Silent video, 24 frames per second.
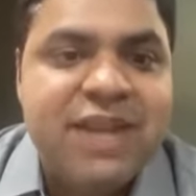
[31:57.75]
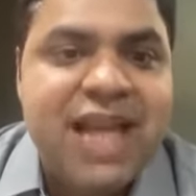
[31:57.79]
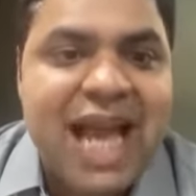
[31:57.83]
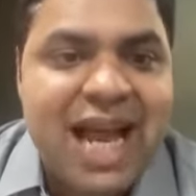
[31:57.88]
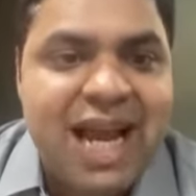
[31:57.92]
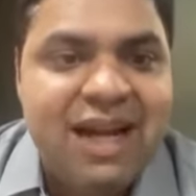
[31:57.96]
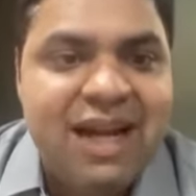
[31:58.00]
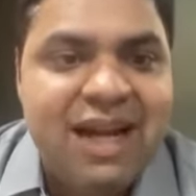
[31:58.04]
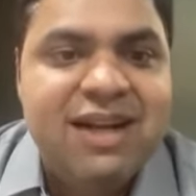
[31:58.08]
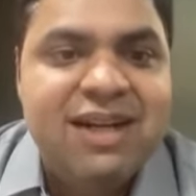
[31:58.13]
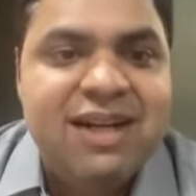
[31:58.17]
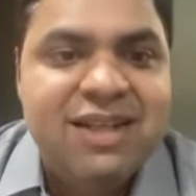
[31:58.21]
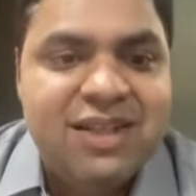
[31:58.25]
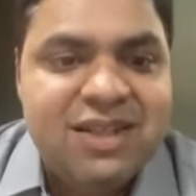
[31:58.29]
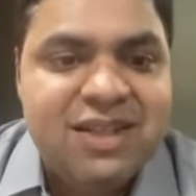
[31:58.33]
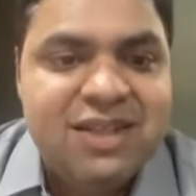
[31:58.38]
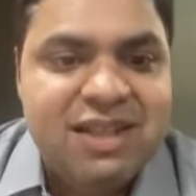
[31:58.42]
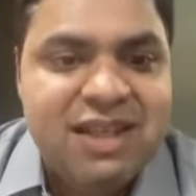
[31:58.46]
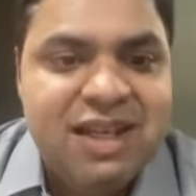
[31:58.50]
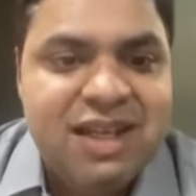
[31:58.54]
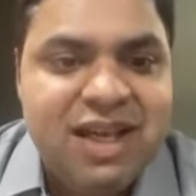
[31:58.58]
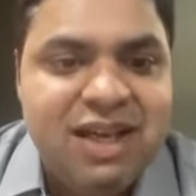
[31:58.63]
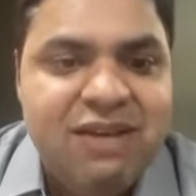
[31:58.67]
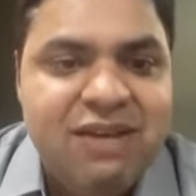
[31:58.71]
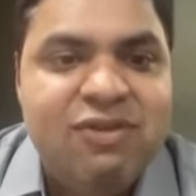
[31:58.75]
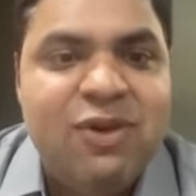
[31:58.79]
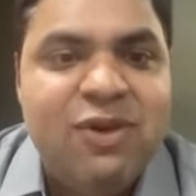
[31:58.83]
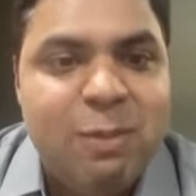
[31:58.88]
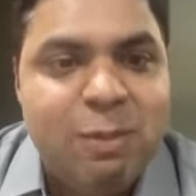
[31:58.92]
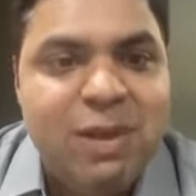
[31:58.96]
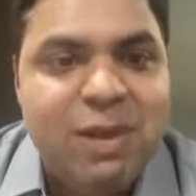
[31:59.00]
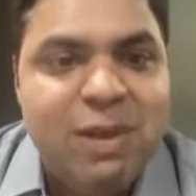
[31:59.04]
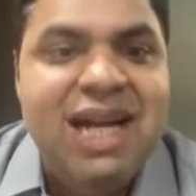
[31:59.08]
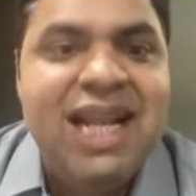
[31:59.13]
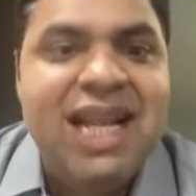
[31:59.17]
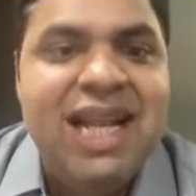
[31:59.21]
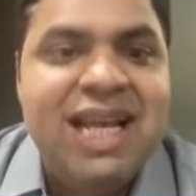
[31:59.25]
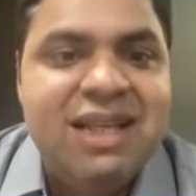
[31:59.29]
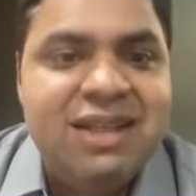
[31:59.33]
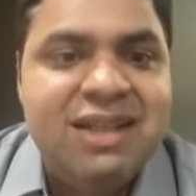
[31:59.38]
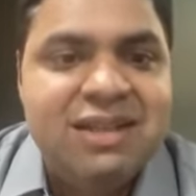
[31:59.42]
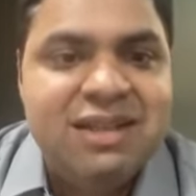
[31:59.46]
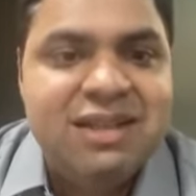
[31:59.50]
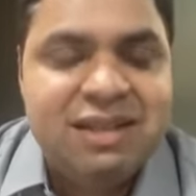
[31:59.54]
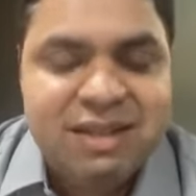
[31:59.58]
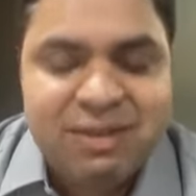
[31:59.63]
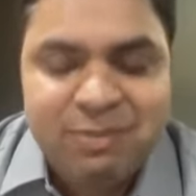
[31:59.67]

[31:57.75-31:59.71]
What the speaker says: And if you're building,